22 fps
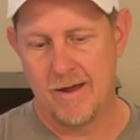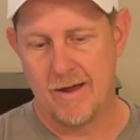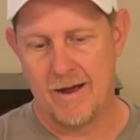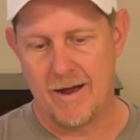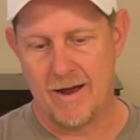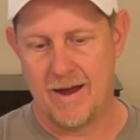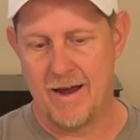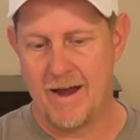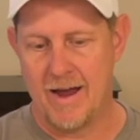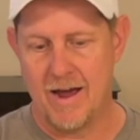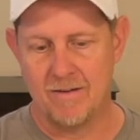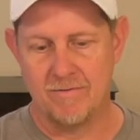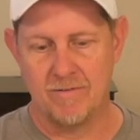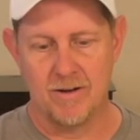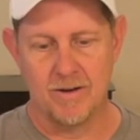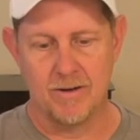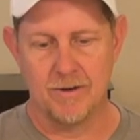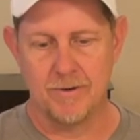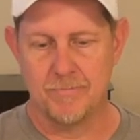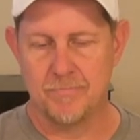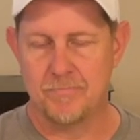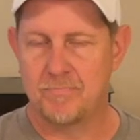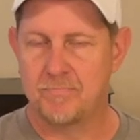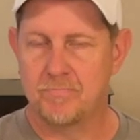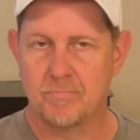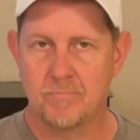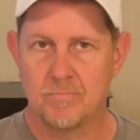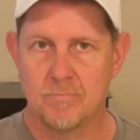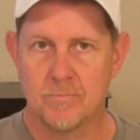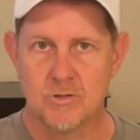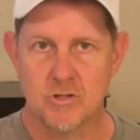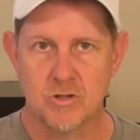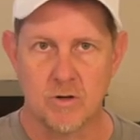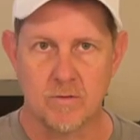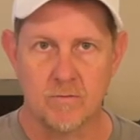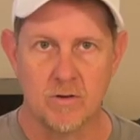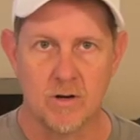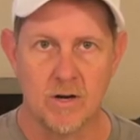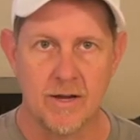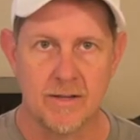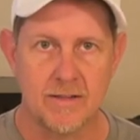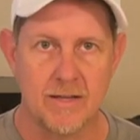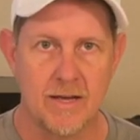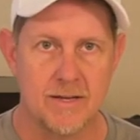I have a server
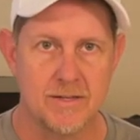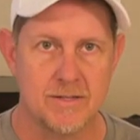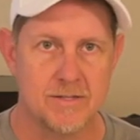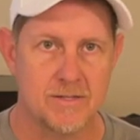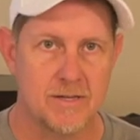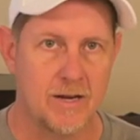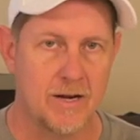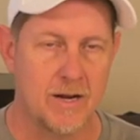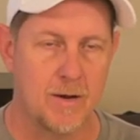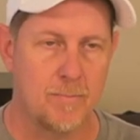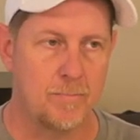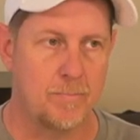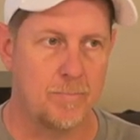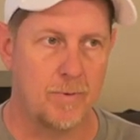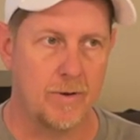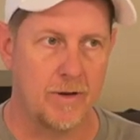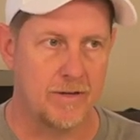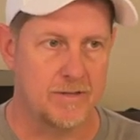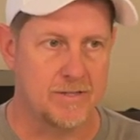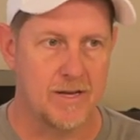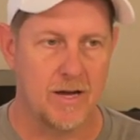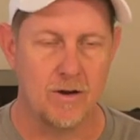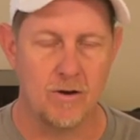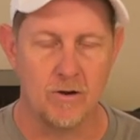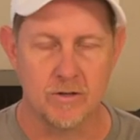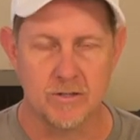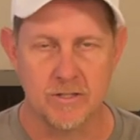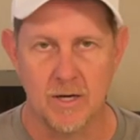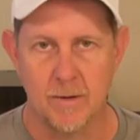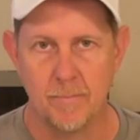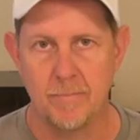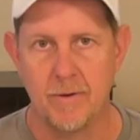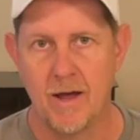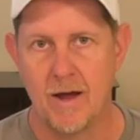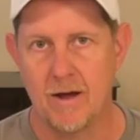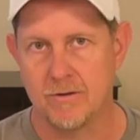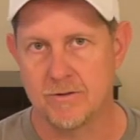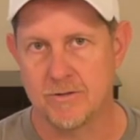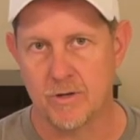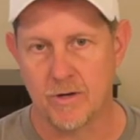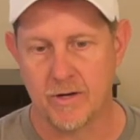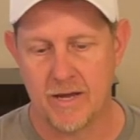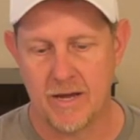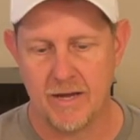like that set up. It's not hooked up now,
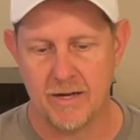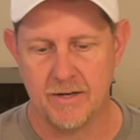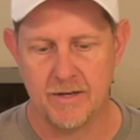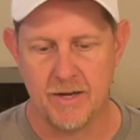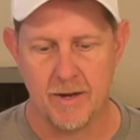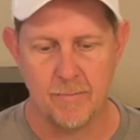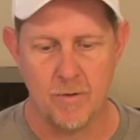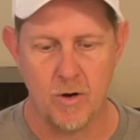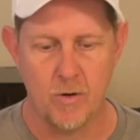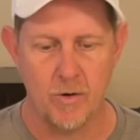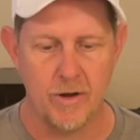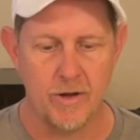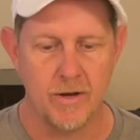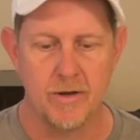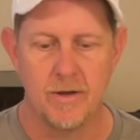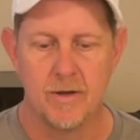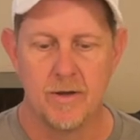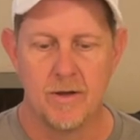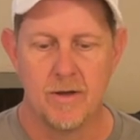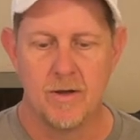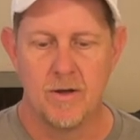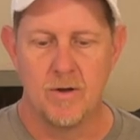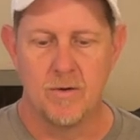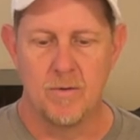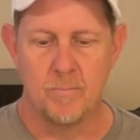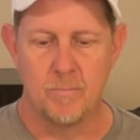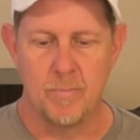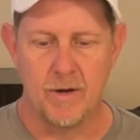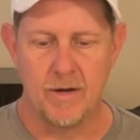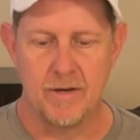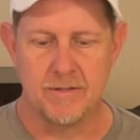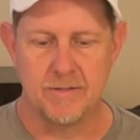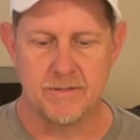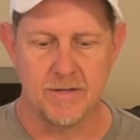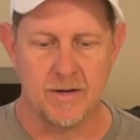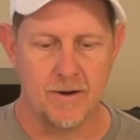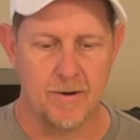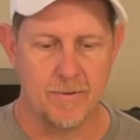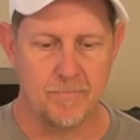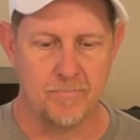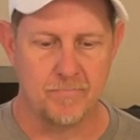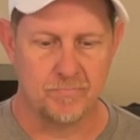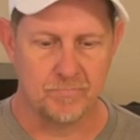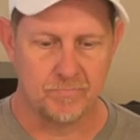so I can't demo it. But
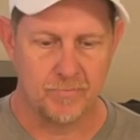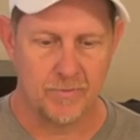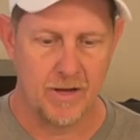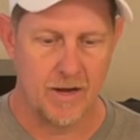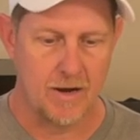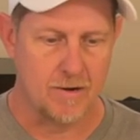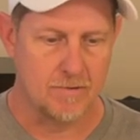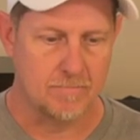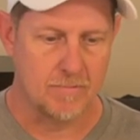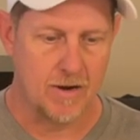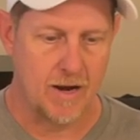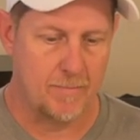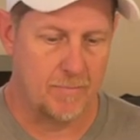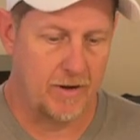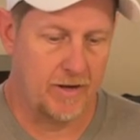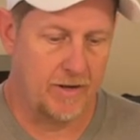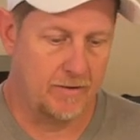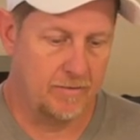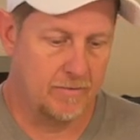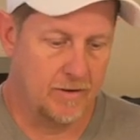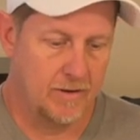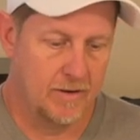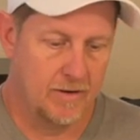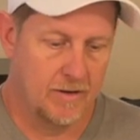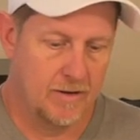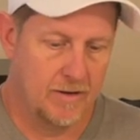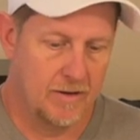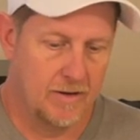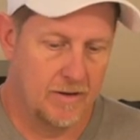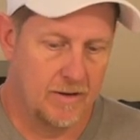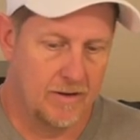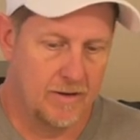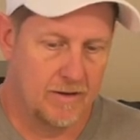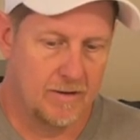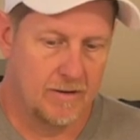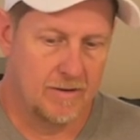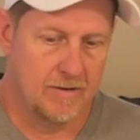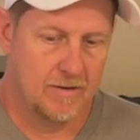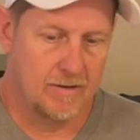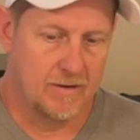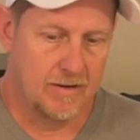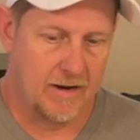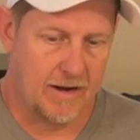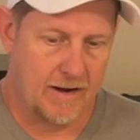yeah, I mean,
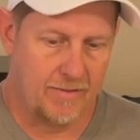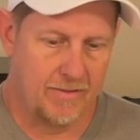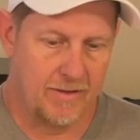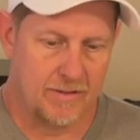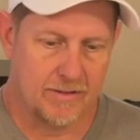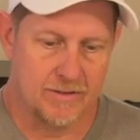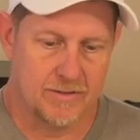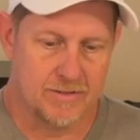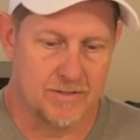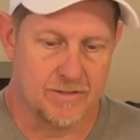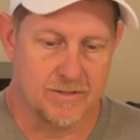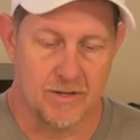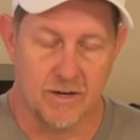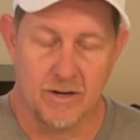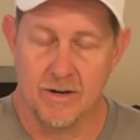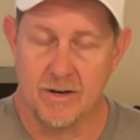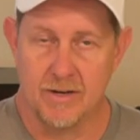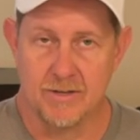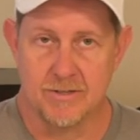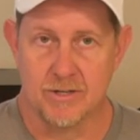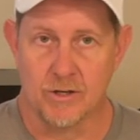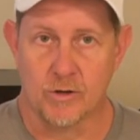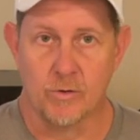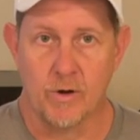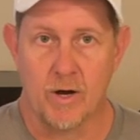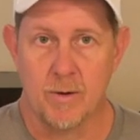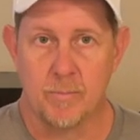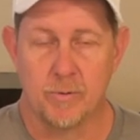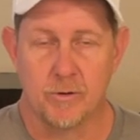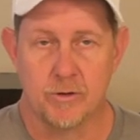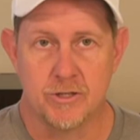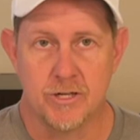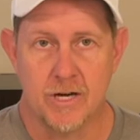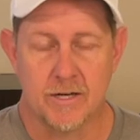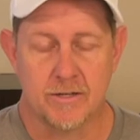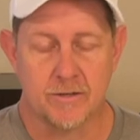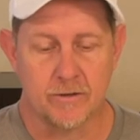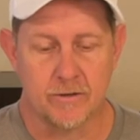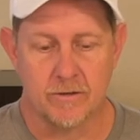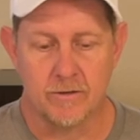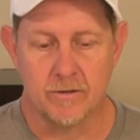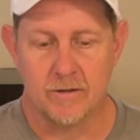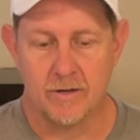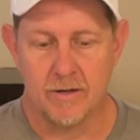I think this is a great
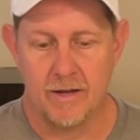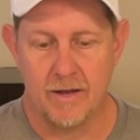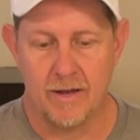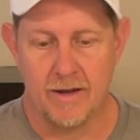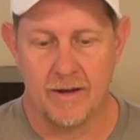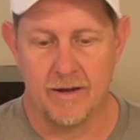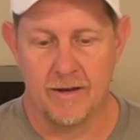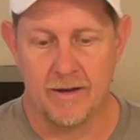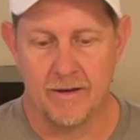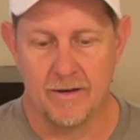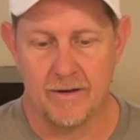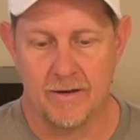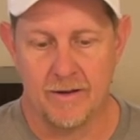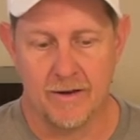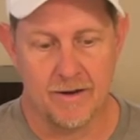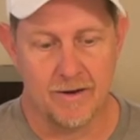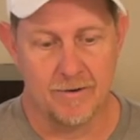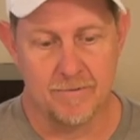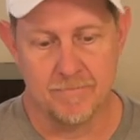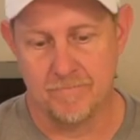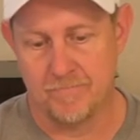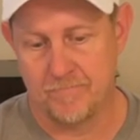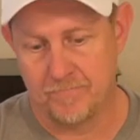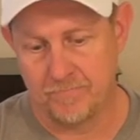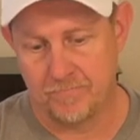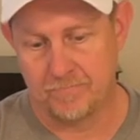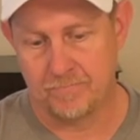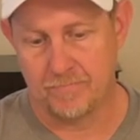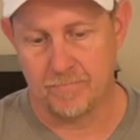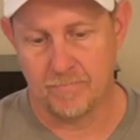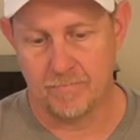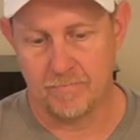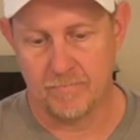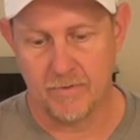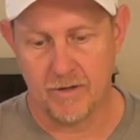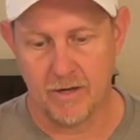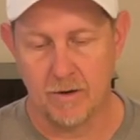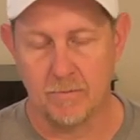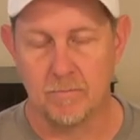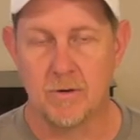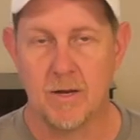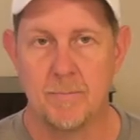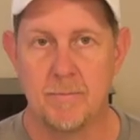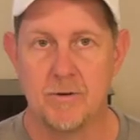projector. And you
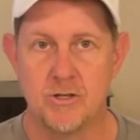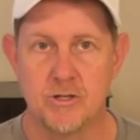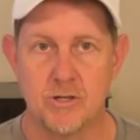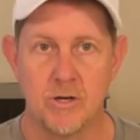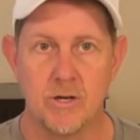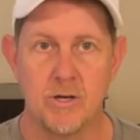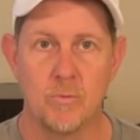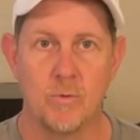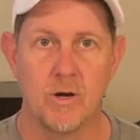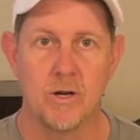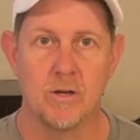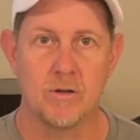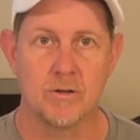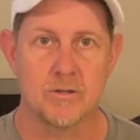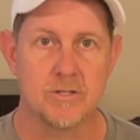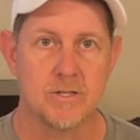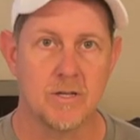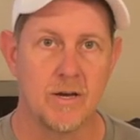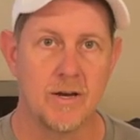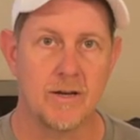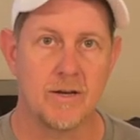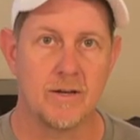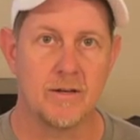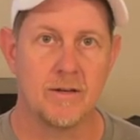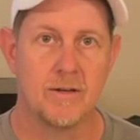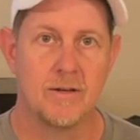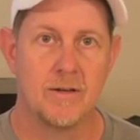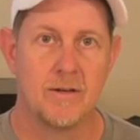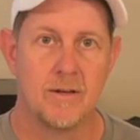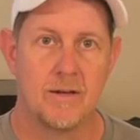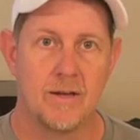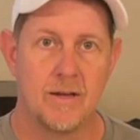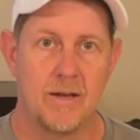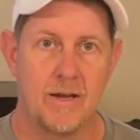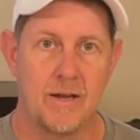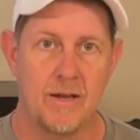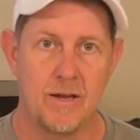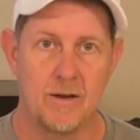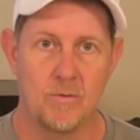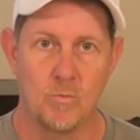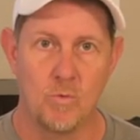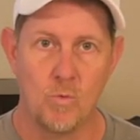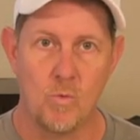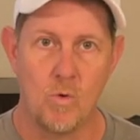know, let me show you what it looks like,
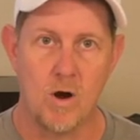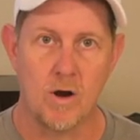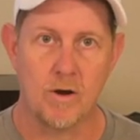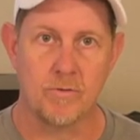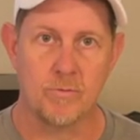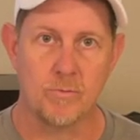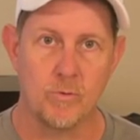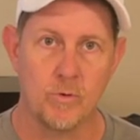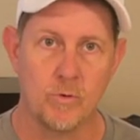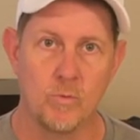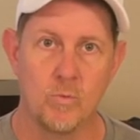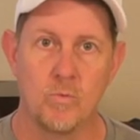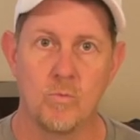and we'll walk through